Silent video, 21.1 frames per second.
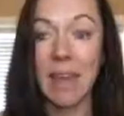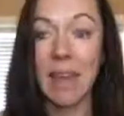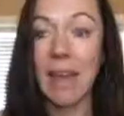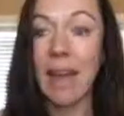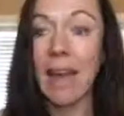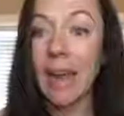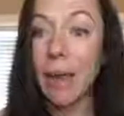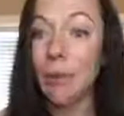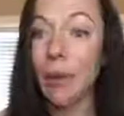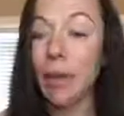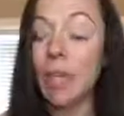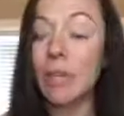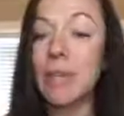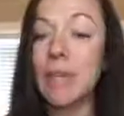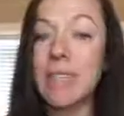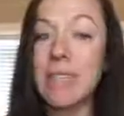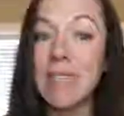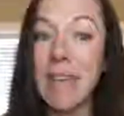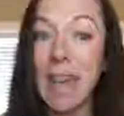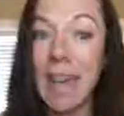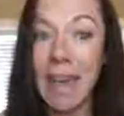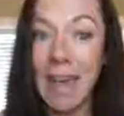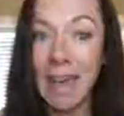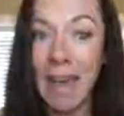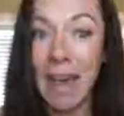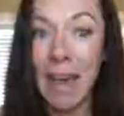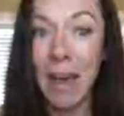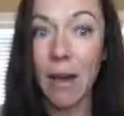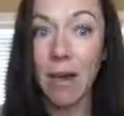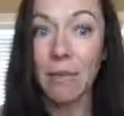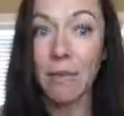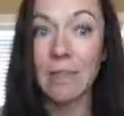And I want you to take
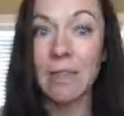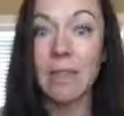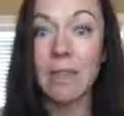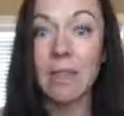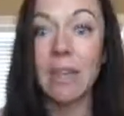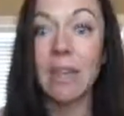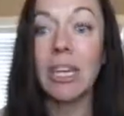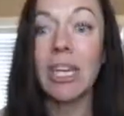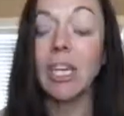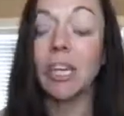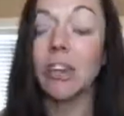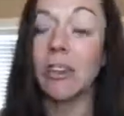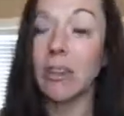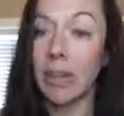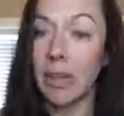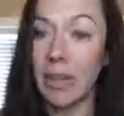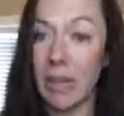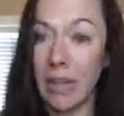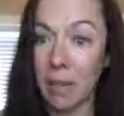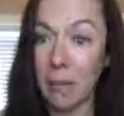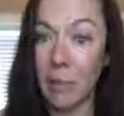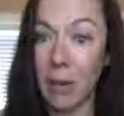out your cleaning